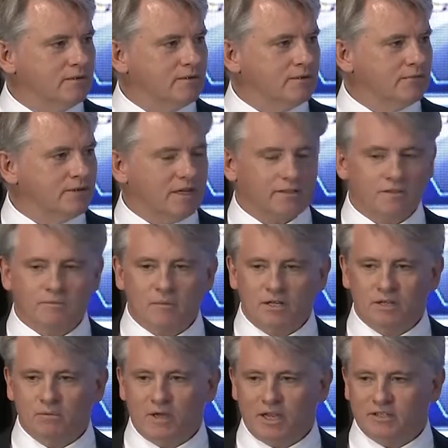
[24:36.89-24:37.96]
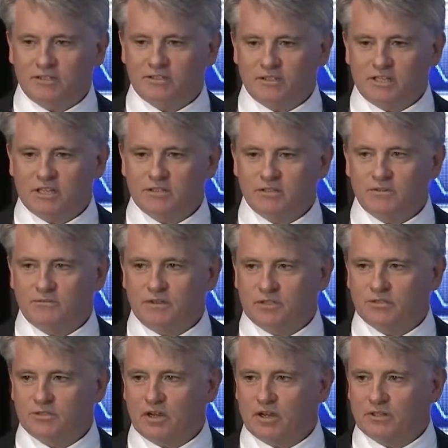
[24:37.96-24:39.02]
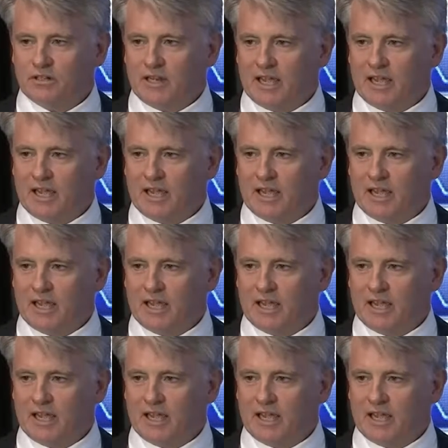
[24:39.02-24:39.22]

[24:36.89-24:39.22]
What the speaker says: In fact, in many ways, it's an easier feedstock to